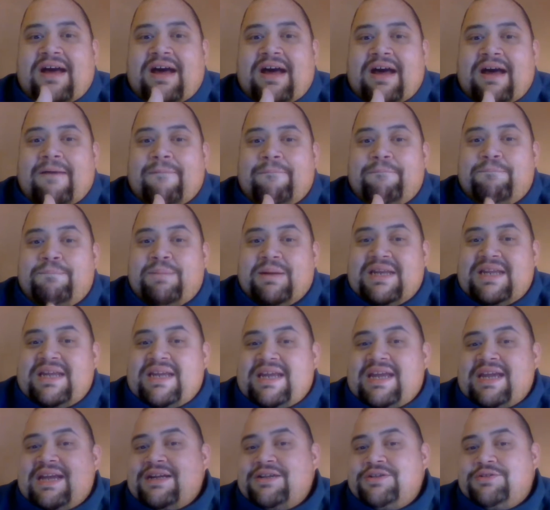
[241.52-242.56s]
but he
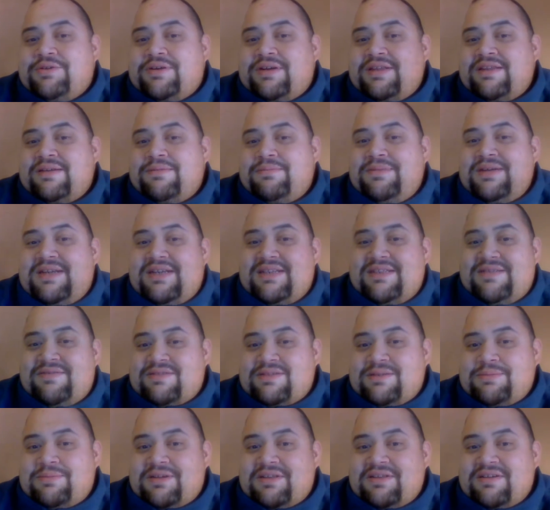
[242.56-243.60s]
can't join them because of
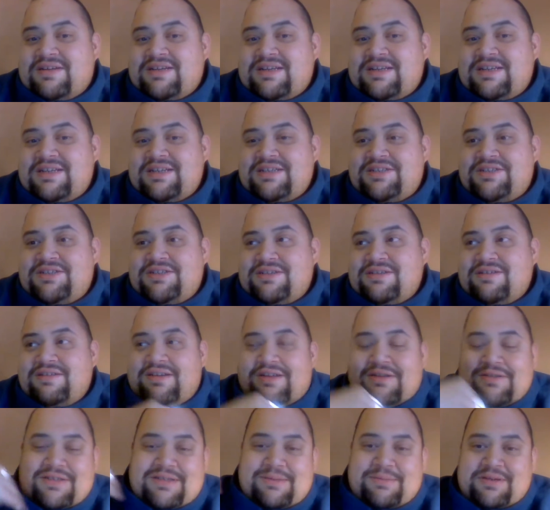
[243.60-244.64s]
some other
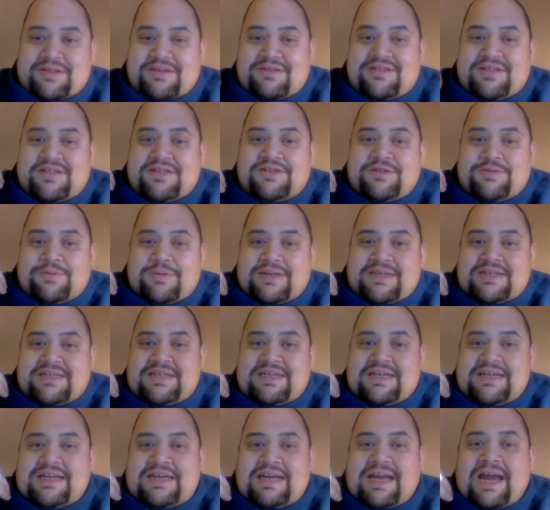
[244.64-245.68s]
condition, some other
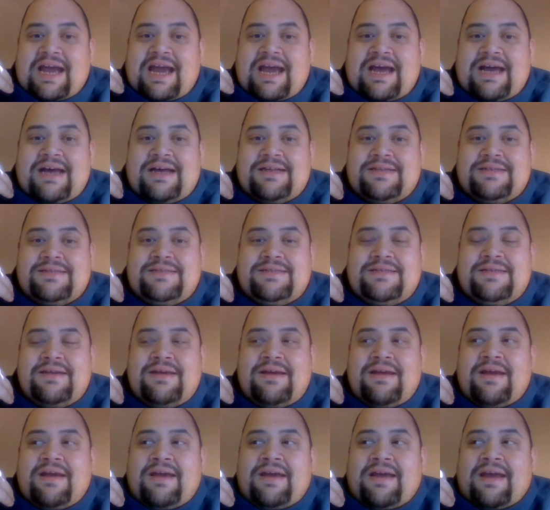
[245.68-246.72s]
situation he has.
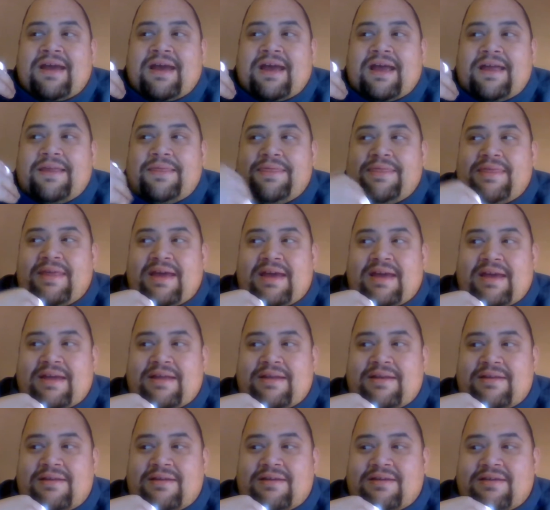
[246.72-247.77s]
And
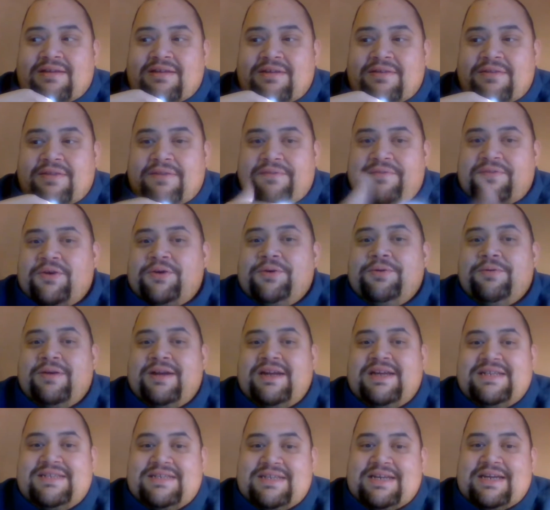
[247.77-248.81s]
then the phone
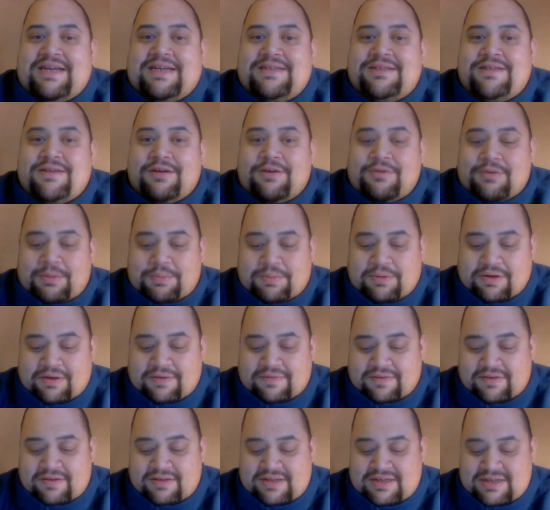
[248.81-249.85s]
rings and he has to go
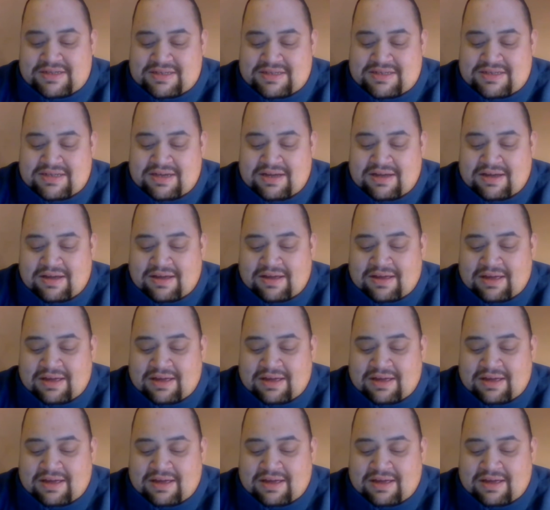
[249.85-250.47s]
report for this